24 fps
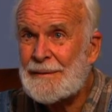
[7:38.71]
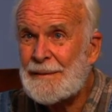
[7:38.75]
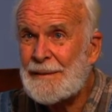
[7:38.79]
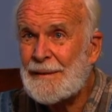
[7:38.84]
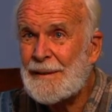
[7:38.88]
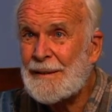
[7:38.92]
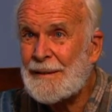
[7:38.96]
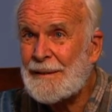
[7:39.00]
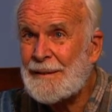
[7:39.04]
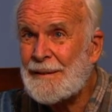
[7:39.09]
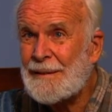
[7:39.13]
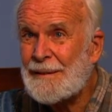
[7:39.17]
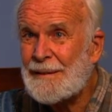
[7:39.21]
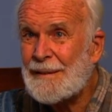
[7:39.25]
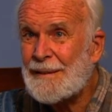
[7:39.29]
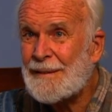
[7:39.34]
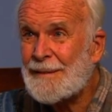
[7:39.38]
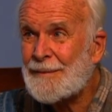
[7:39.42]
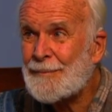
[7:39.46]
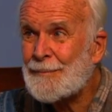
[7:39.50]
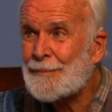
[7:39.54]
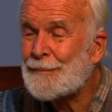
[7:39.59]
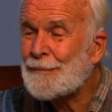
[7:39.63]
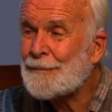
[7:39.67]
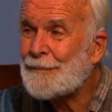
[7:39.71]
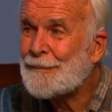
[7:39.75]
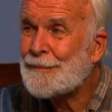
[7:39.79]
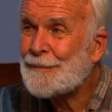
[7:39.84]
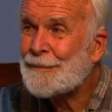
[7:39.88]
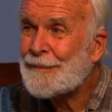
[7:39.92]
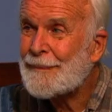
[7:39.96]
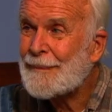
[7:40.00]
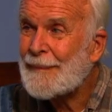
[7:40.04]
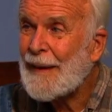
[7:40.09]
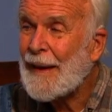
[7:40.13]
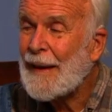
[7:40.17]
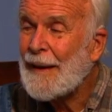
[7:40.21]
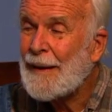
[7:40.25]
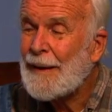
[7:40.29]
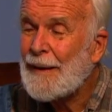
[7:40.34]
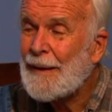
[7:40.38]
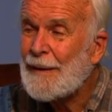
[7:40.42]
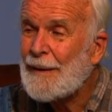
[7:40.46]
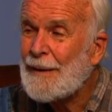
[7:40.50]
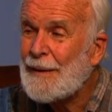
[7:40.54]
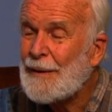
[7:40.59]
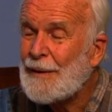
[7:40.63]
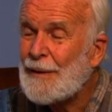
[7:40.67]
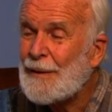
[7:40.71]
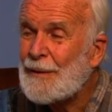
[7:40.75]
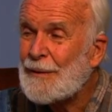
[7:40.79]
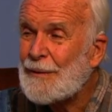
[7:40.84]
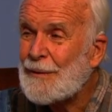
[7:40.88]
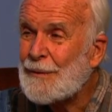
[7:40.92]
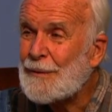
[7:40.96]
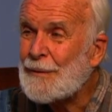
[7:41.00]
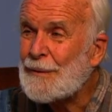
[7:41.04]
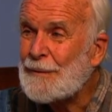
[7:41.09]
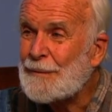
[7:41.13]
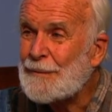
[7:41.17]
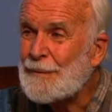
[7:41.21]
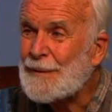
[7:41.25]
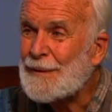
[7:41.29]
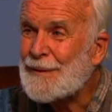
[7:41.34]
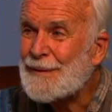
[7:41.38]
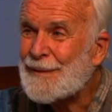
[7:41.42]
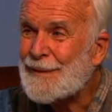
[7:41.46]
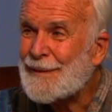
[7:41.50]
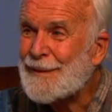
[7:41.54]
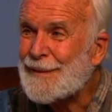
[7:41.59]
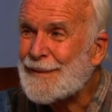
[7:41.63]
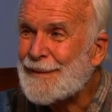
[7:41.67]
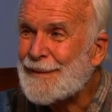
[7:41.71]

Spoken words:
And so it was...